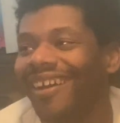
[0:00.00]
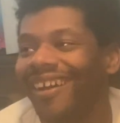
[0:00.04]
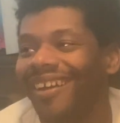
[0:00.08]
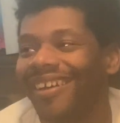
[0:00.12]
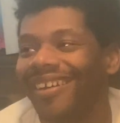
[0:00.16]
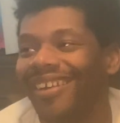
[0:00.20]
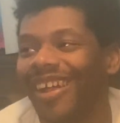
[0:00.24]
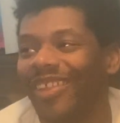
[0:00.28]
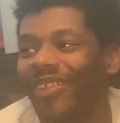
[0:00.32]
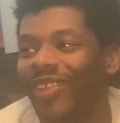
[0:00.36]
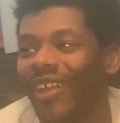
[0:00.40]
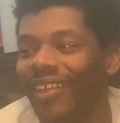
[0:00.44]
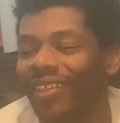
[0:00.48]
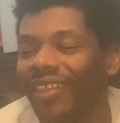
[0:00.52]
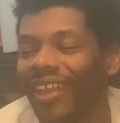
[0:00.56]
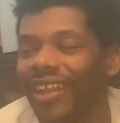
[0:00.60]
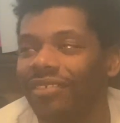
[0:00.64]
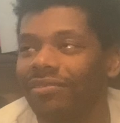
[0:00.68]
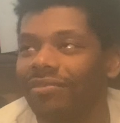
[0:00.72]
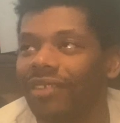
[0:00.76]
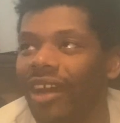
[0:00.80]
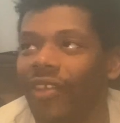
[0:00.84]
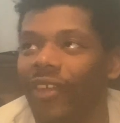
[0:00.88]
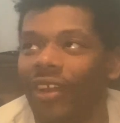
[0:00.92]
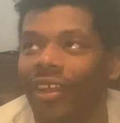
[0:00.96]
I think
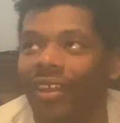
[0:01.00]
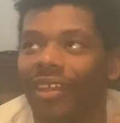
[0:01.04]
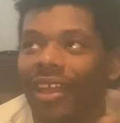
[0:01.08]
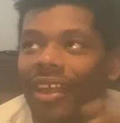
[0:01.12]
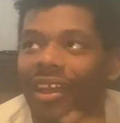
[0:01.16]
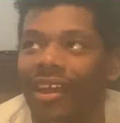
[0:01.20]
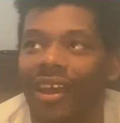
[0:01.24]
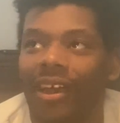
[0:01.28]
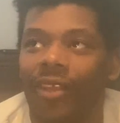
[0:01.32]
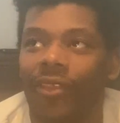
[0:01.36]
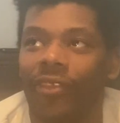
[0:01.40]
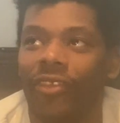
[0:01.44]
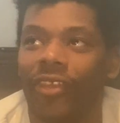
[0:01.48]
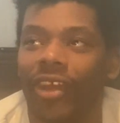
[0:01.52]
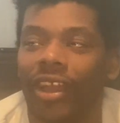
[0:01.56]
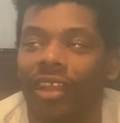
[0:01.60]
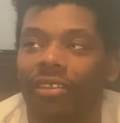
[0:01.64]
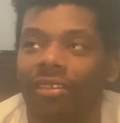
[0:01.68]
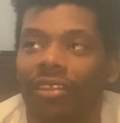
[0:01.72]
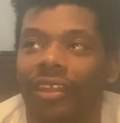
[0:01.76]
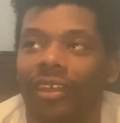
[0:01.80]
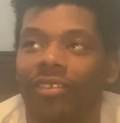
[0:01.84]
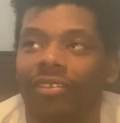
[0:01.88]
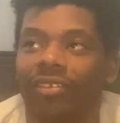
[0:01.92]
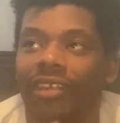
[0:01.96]

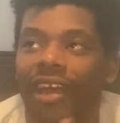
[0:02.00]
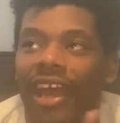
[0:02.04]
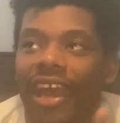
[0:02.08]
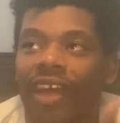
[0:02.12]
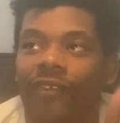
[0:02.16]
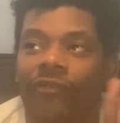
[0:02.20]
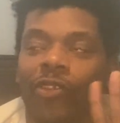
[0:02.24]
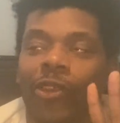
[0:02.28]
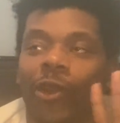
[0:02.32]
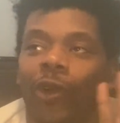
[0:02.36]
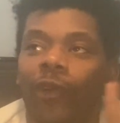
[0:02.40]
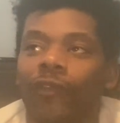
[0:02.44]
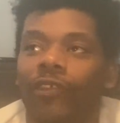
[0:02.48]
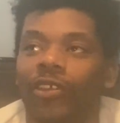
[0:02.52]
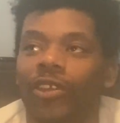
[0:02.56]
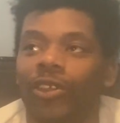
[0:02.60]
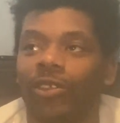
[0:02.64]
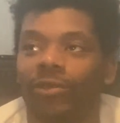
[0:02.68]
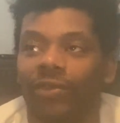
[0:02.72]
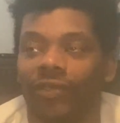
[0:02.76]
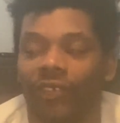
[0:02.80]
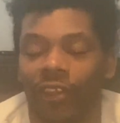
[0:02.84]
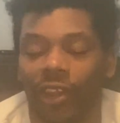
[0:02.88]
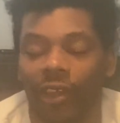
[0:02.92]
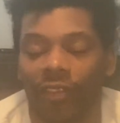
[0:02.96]
that I have no views
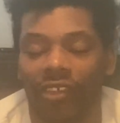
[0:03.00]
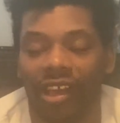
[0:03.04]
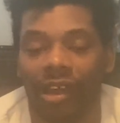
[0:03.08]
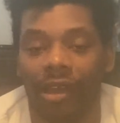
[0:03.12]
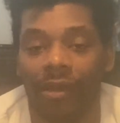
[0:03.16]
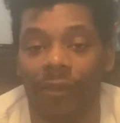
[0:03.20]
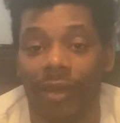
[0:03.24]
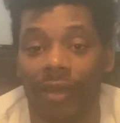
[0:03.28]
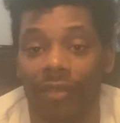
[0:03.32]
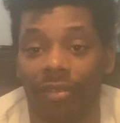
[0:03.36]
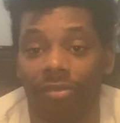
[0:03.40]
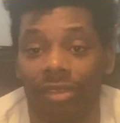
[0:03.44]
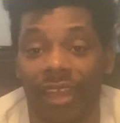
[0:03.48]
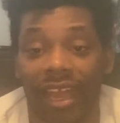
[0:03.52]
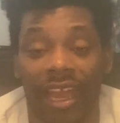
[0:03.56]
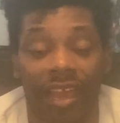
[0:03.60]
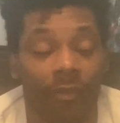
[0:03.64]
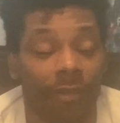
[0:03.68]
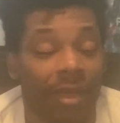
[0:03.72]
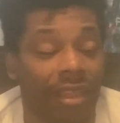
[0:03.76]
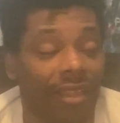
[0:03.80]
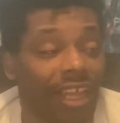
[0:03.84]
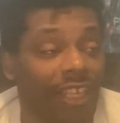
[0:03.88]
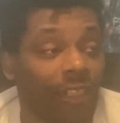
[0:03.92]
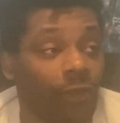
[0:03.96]
on the video that I
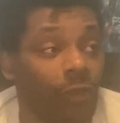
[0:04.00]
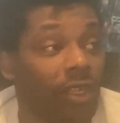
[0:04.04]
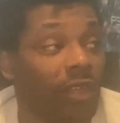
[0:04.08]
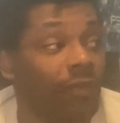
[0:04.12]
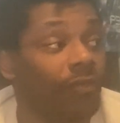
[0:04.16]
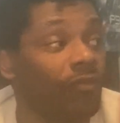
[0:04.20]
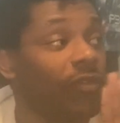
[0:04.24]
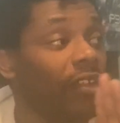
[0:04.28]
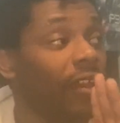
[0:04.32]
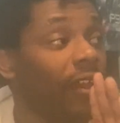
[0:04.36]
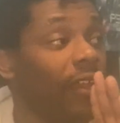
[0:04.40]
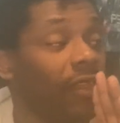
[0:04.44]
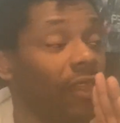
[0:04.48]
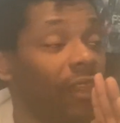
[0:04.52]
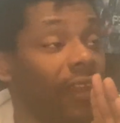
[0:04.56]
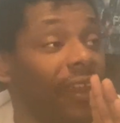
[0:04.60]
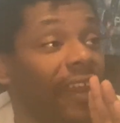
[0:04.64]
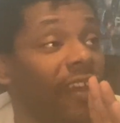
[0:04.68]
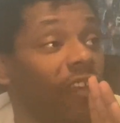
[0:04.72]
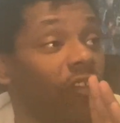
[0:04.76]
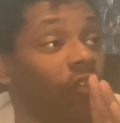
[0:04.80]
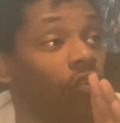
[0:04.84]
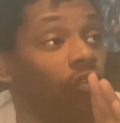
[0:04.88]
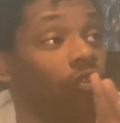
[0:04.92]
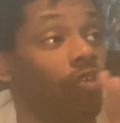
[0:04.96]
made last week, that I
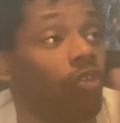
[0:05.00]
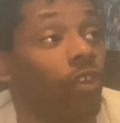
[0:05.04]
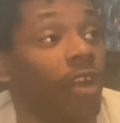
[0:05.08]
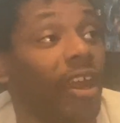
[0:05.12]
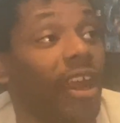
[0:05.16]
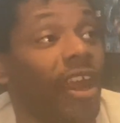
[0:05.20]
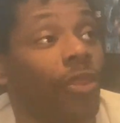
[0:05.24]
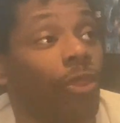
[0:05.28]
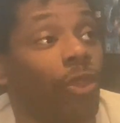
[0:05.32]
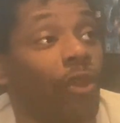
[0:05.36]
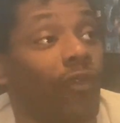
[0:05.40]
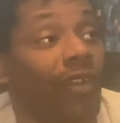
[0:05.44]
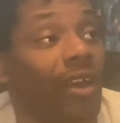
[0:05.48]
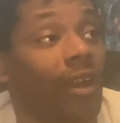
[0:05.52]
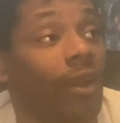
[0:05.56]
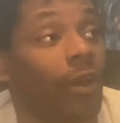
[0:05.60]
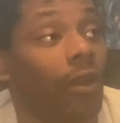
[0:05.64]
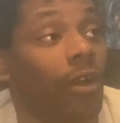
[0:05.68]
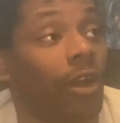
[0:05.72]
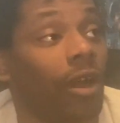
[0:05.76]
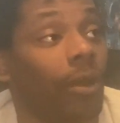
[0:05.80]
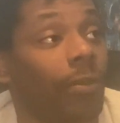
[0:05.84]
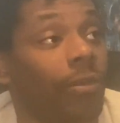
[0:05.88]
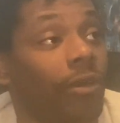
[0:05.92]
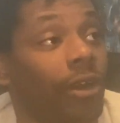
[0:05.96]
ran Final
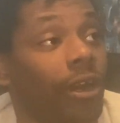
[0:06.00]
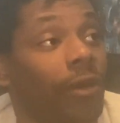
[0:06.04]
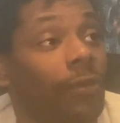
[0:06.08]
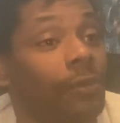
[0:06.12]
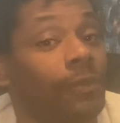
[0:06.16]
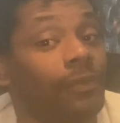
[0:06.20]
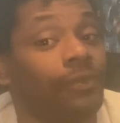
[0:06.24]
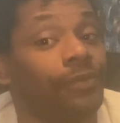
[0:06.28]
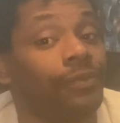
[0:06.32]
Cut Pro,